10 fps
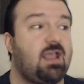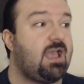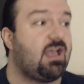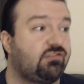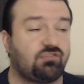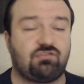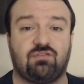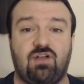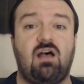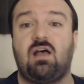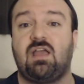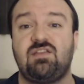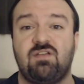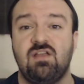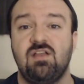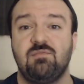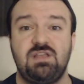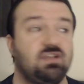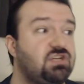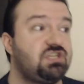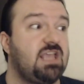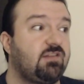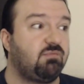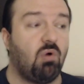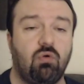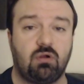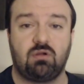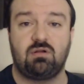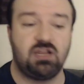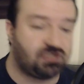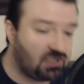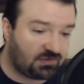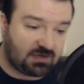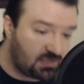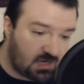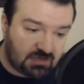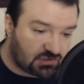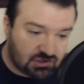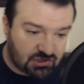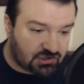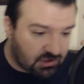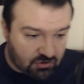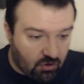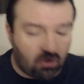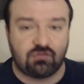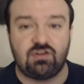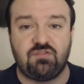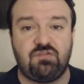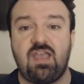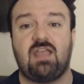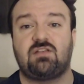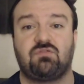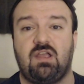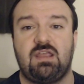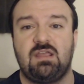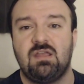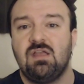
has to survive because she gets born. It just, it's just cause and effect, right?